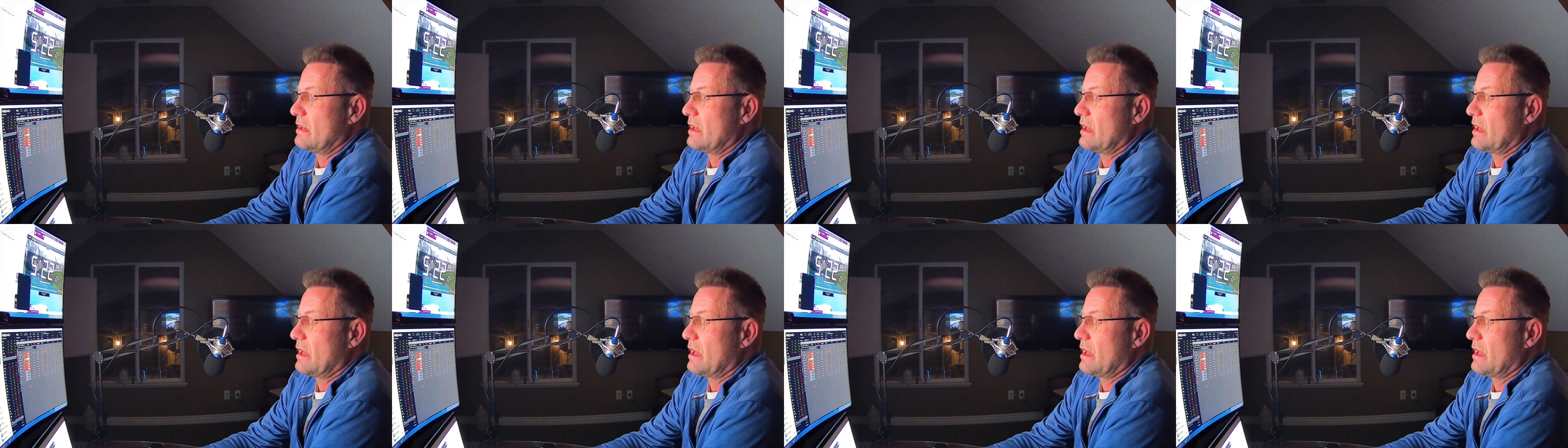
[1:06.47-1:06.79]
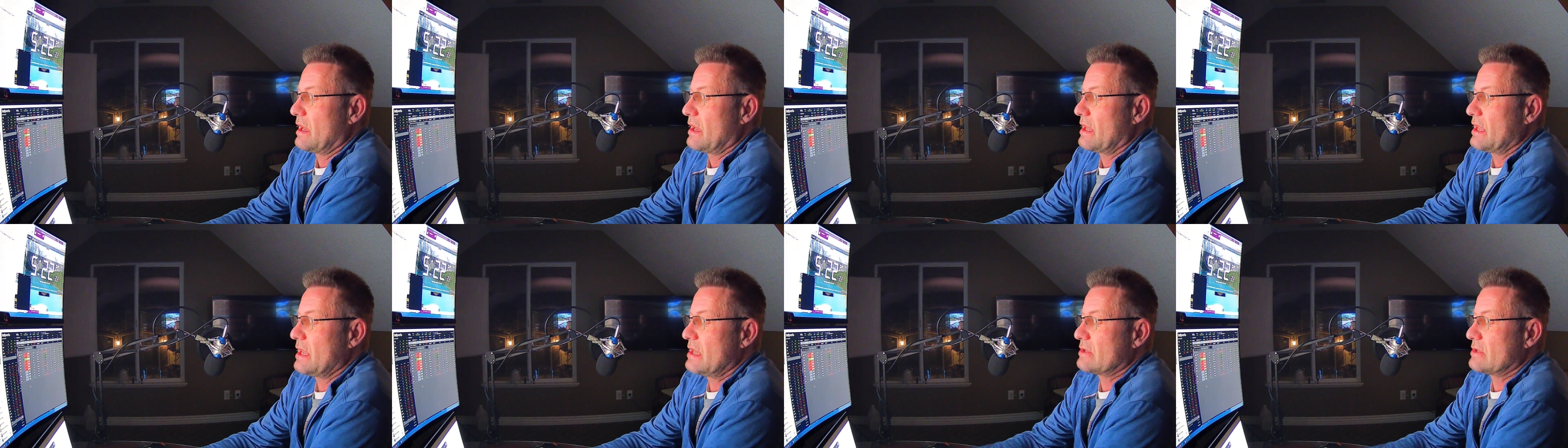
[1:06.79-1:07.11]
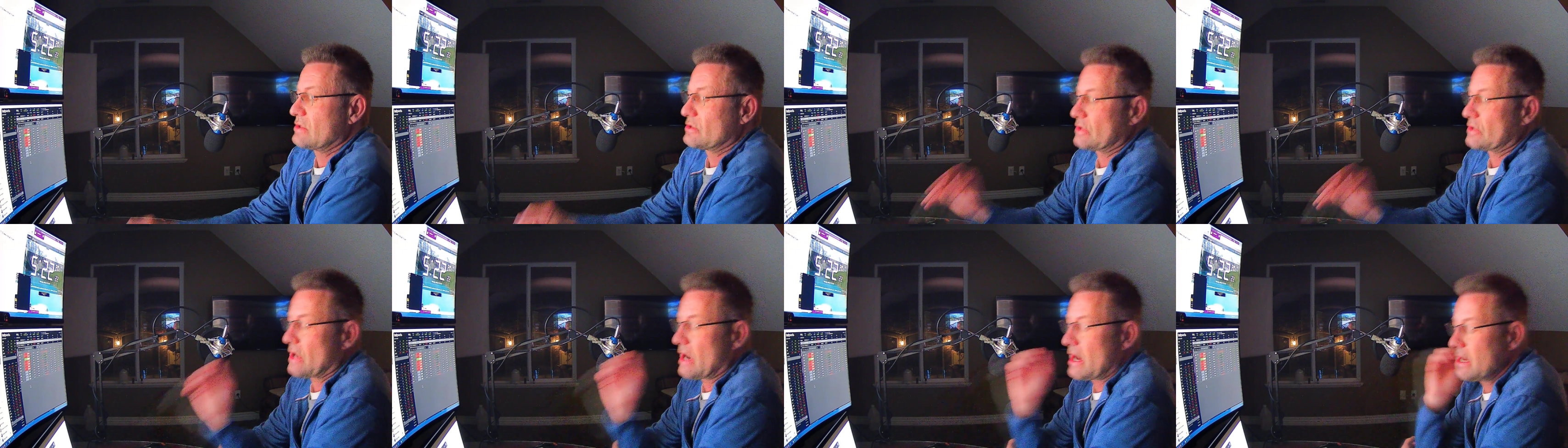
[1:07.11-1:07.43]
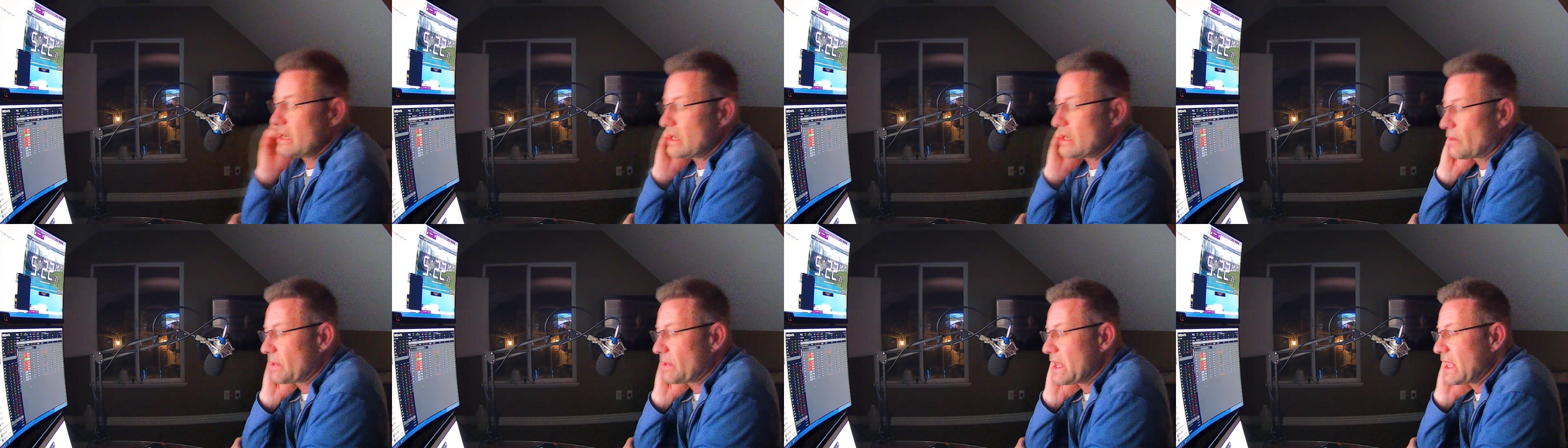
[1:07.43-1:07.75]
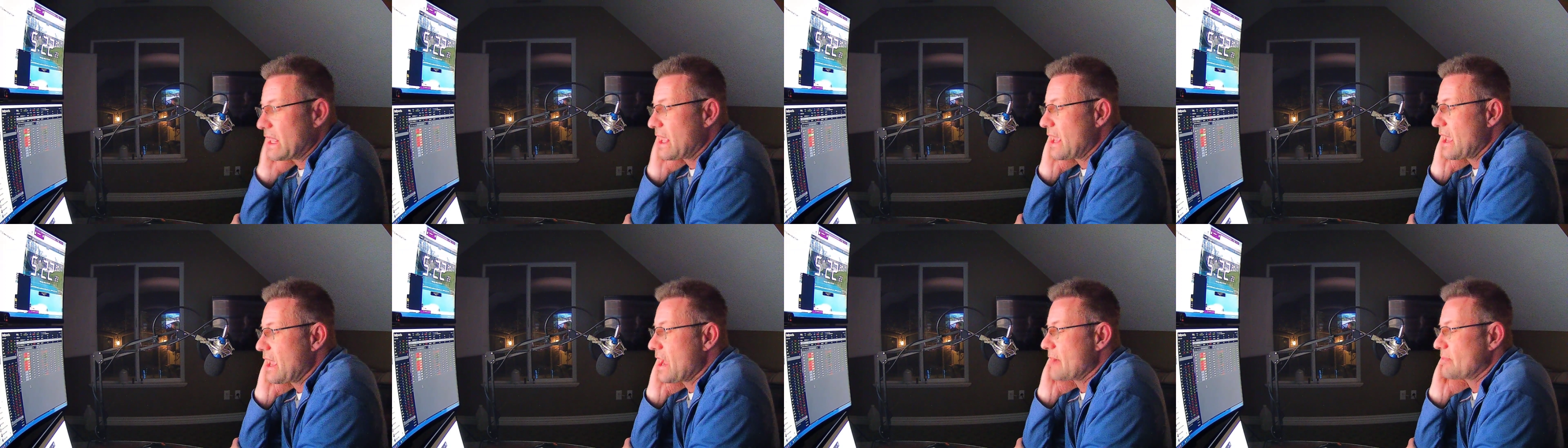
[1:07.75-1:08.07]
again trying to
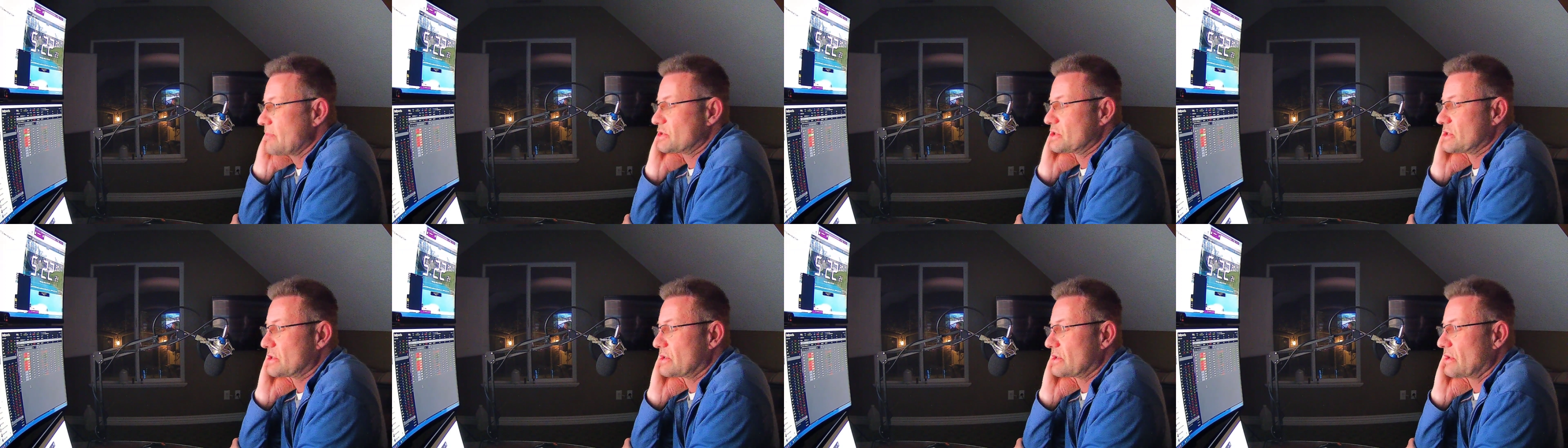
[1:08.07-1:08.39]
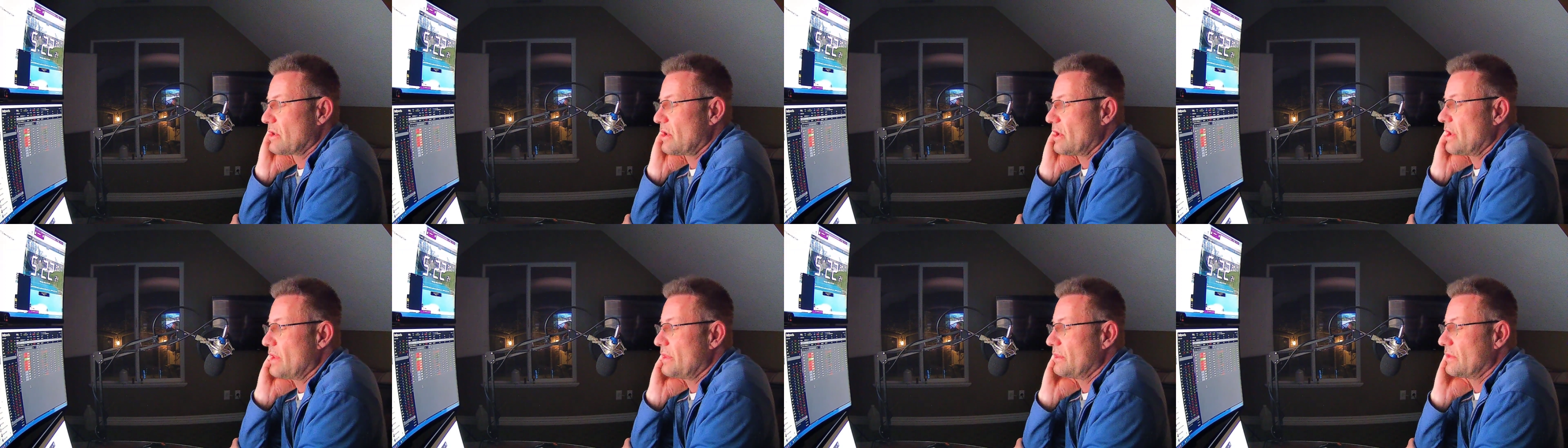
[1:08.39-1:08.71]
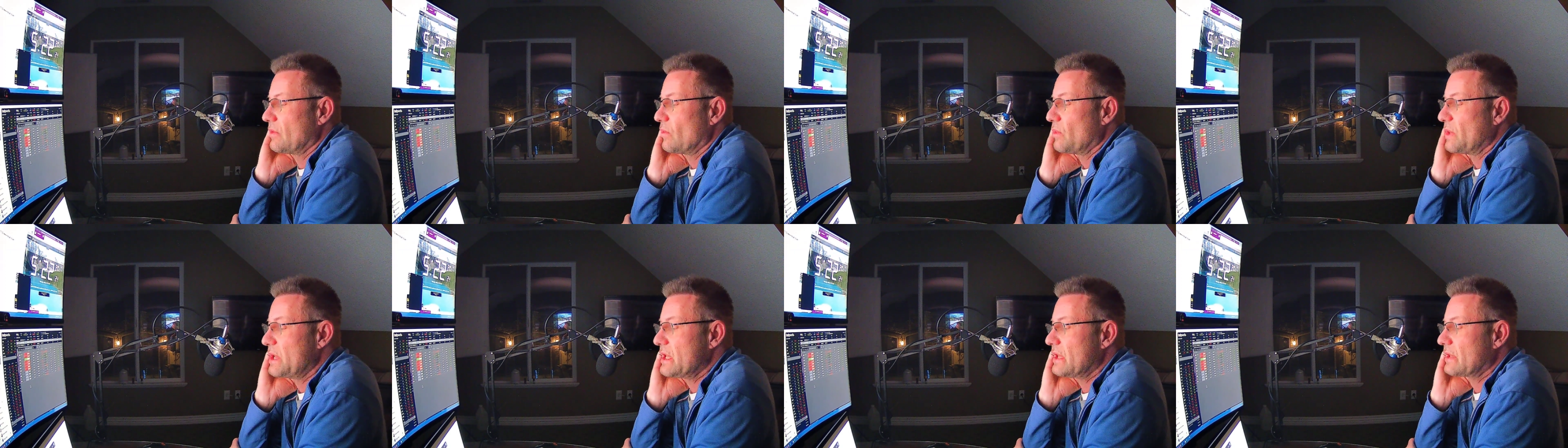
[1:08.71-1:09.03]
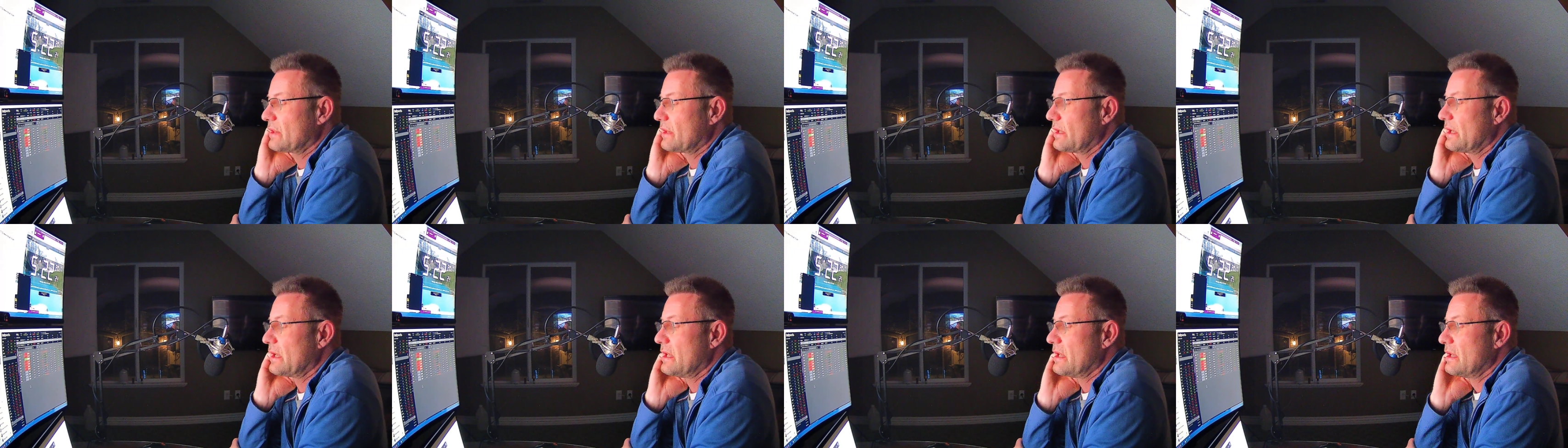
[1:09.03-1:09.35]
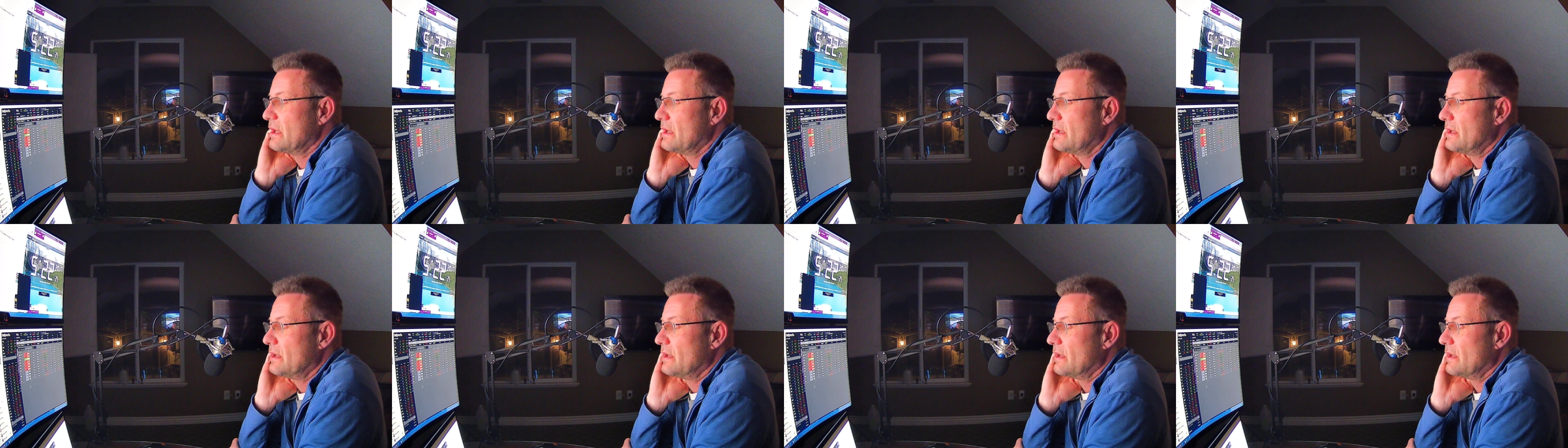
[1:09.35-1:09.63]
recapture on the weekly